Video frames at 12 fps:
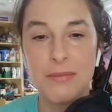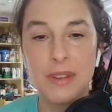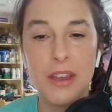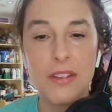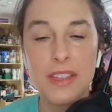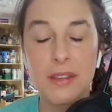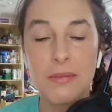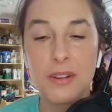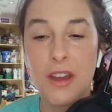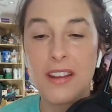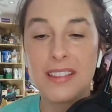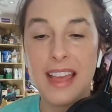we all think we're
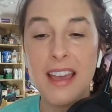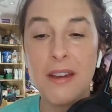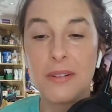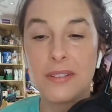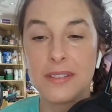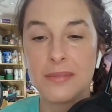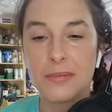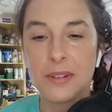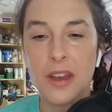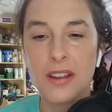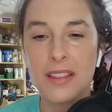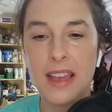not allowed we're
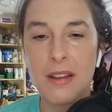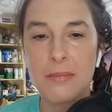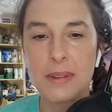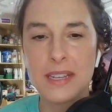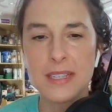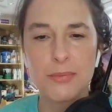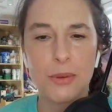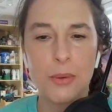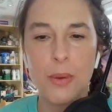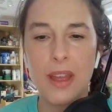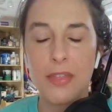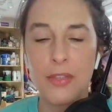not allowed because we're
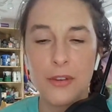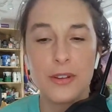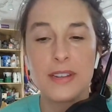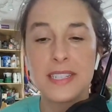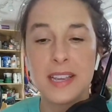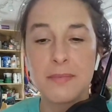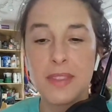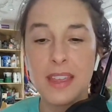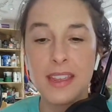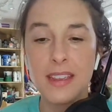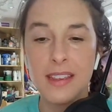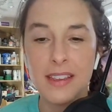what 30
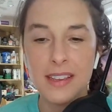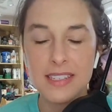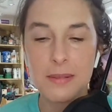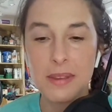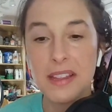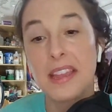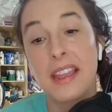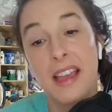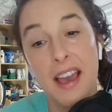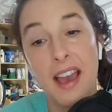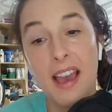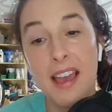something to yeah. be like
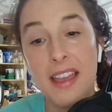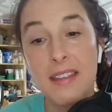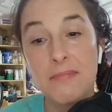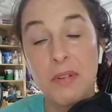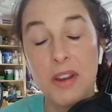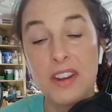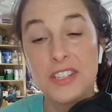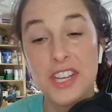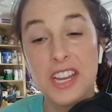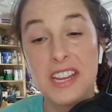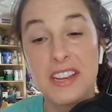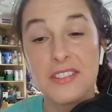i want to
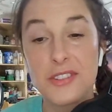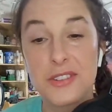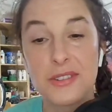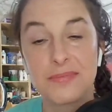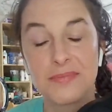change